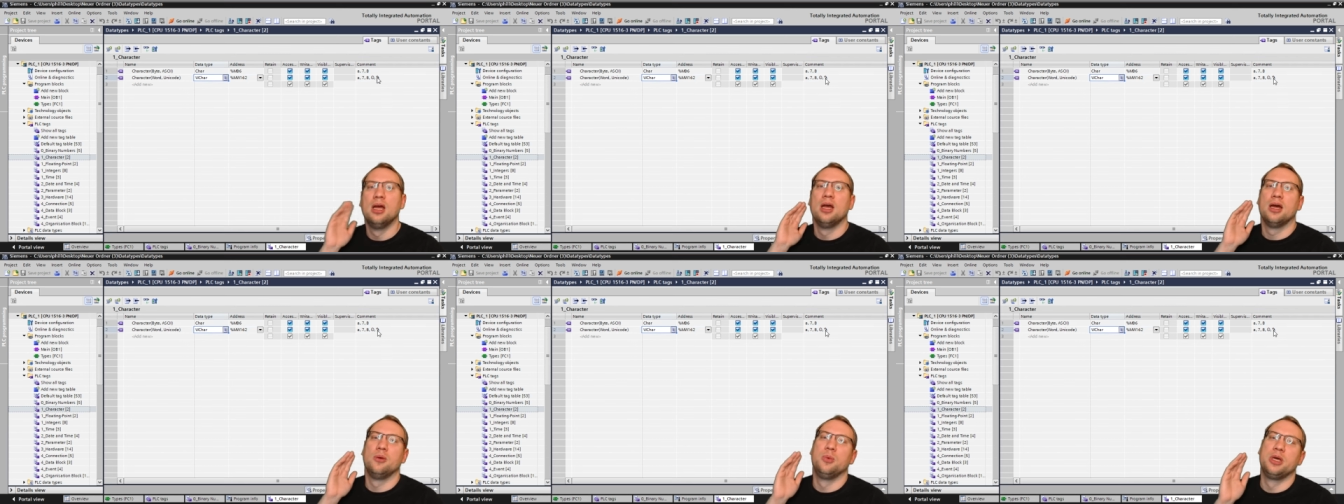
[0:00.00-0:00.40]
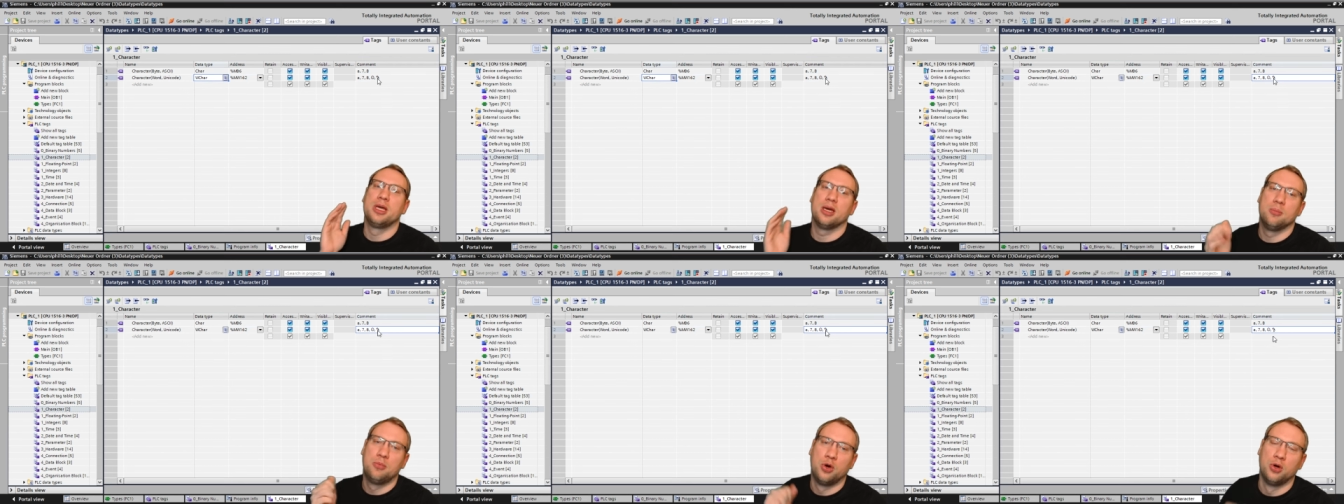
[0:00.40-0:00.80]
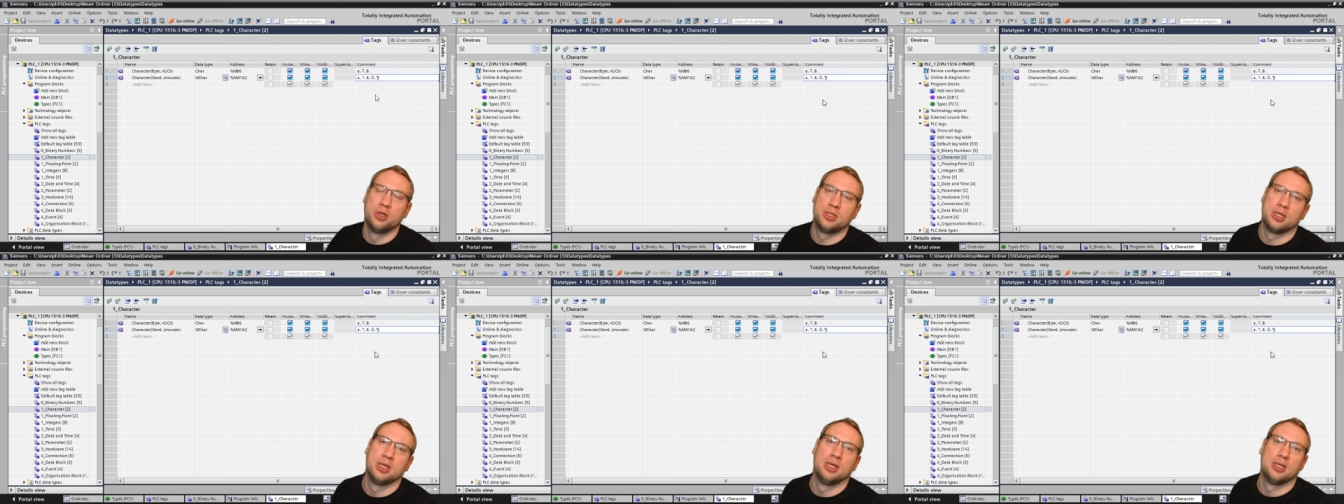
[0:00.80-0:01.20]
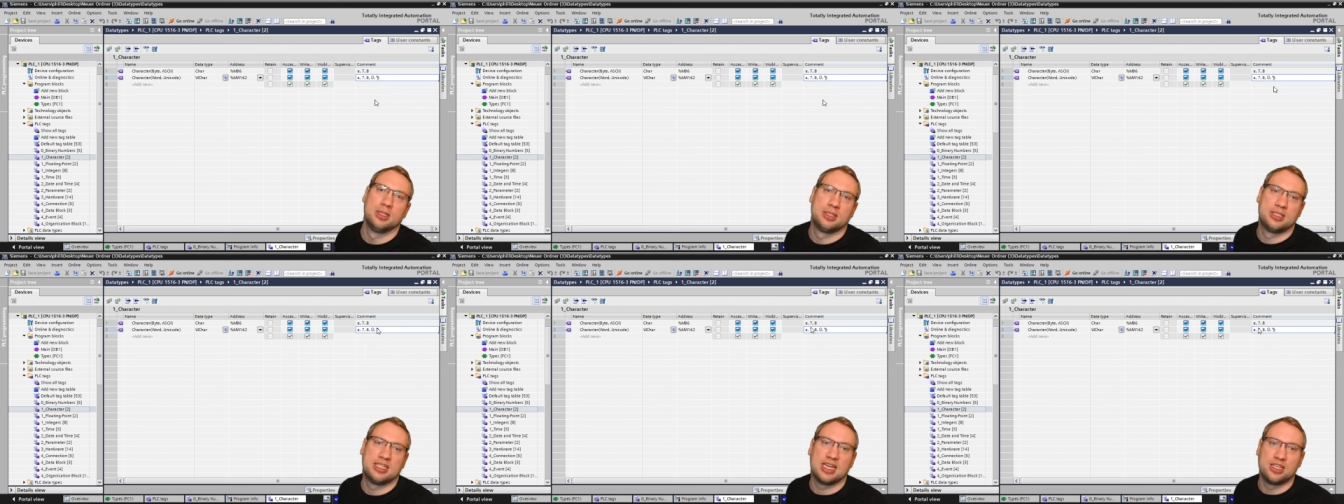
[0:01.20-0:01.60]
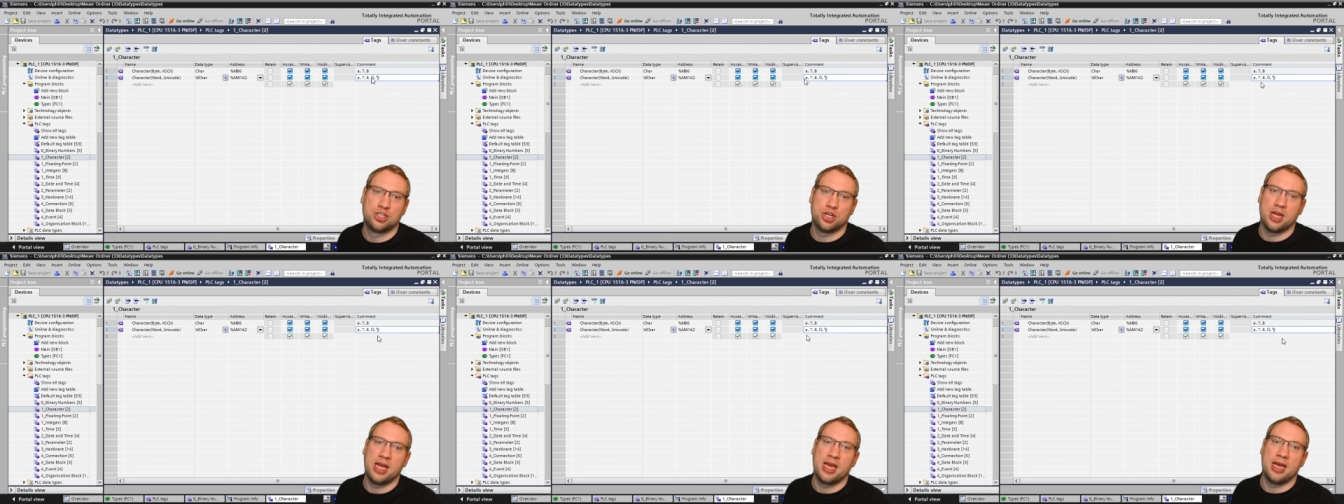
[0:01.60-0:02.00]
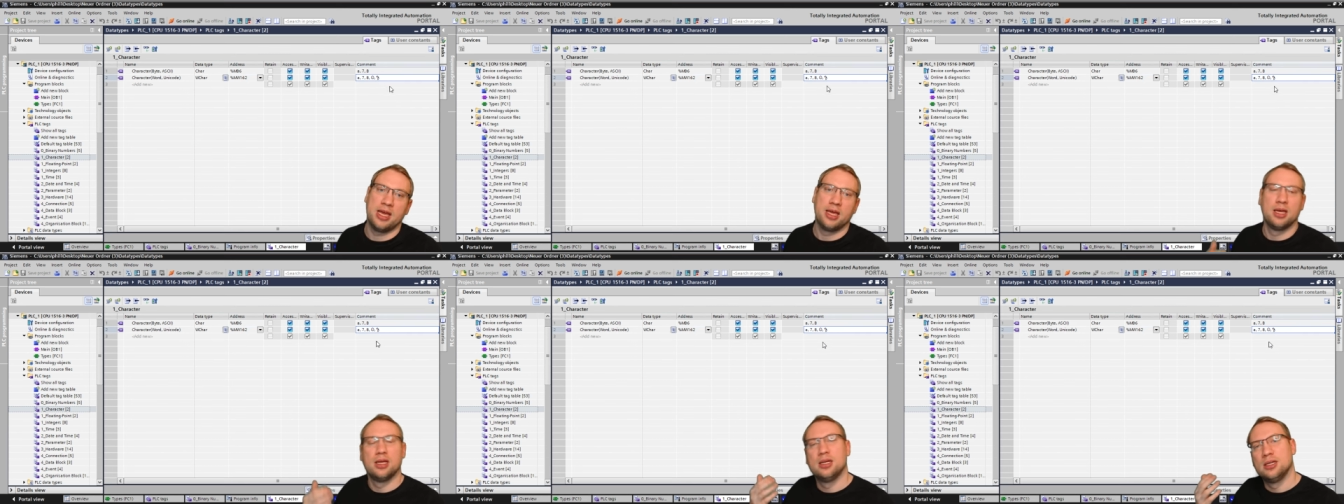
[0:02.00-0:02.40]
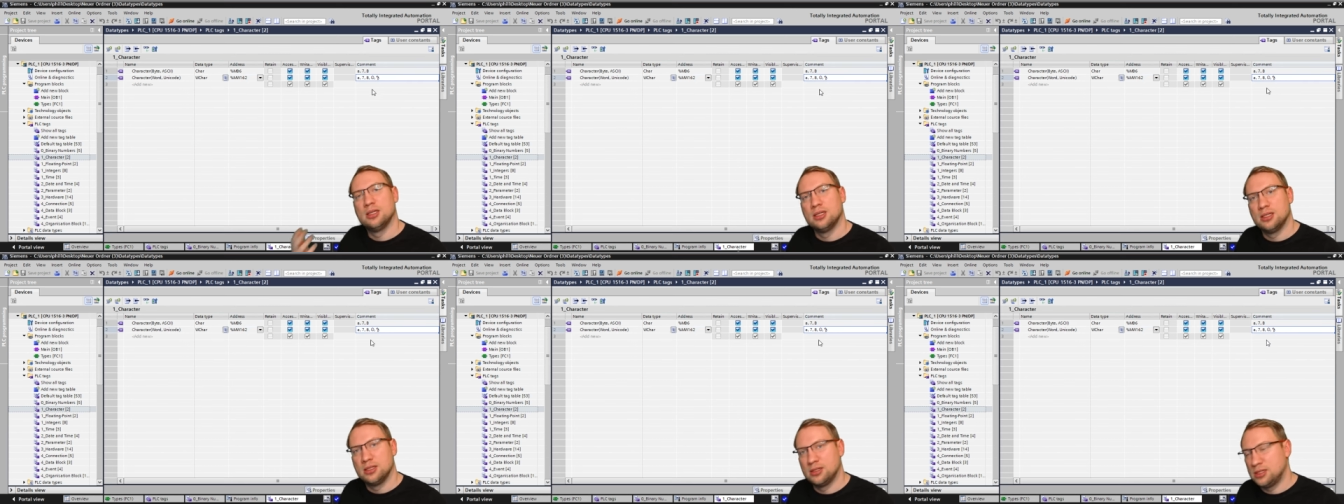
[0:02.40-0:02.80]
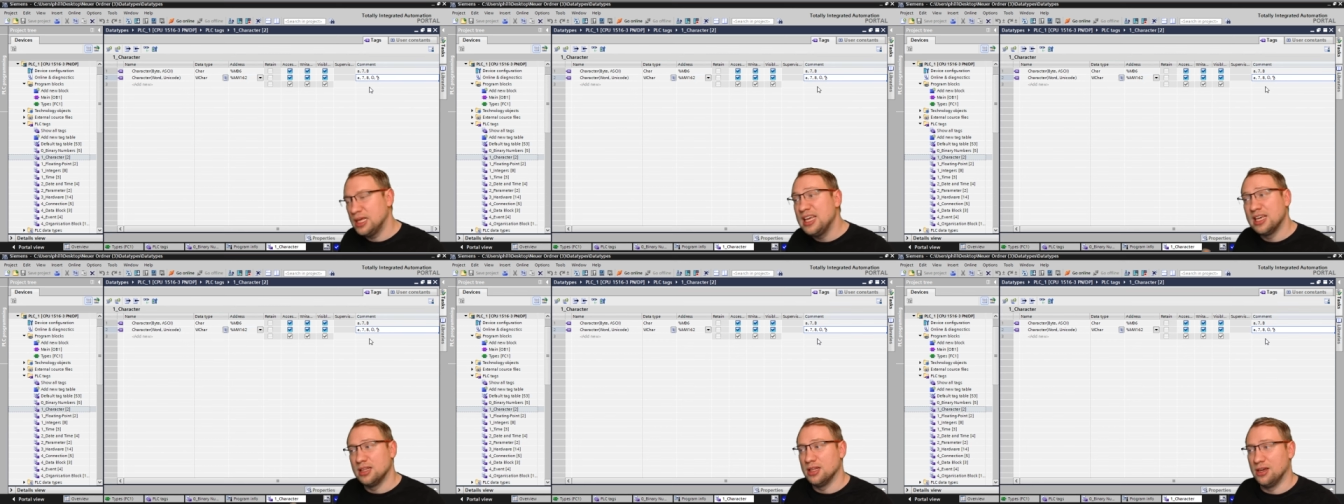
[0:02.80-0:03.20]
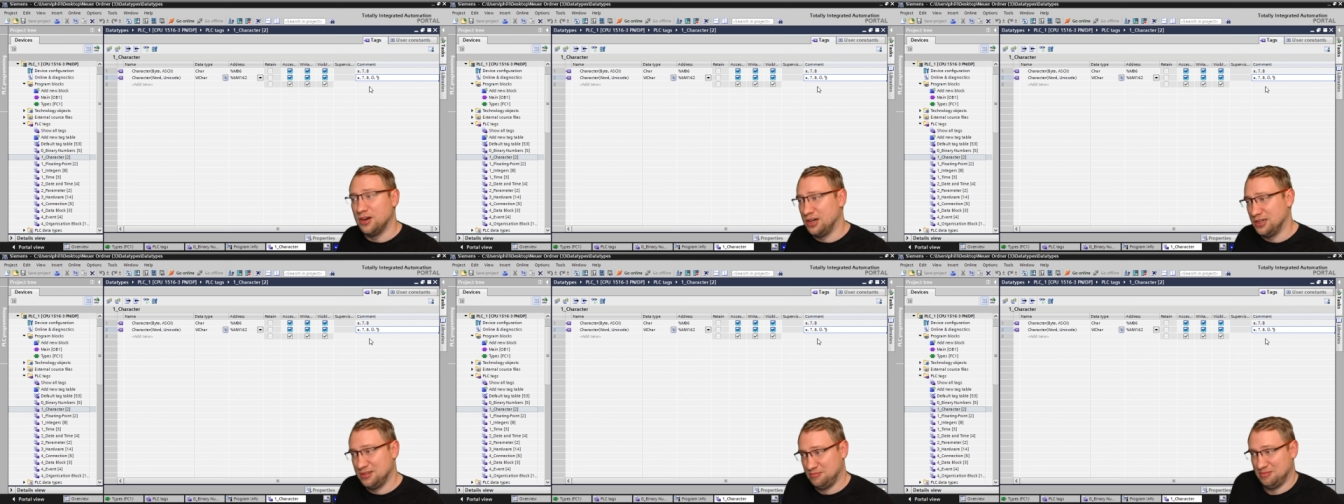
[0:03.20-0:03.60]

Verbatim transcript: and we can put such a thing in there.